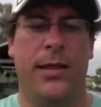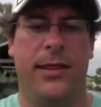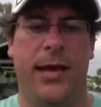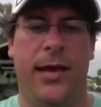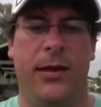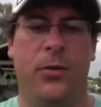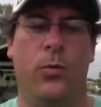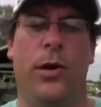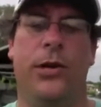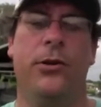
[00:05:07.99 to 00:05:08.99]
then
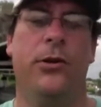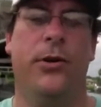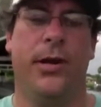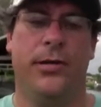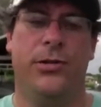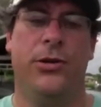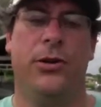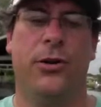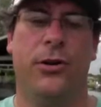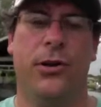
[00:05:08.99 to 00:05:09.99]
what you're doing is
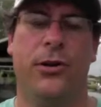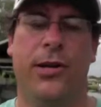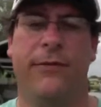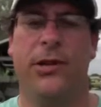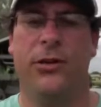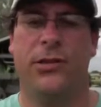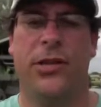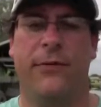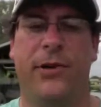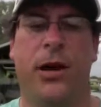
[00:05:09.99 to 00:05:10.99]
you're giving
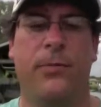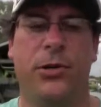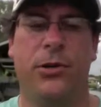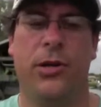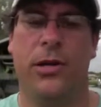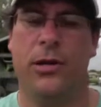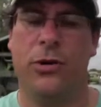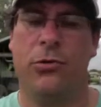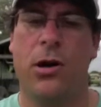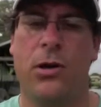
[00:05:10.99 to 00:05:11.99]
yourself an opportunity to
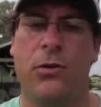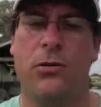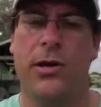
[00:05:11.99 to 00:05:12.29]
grow,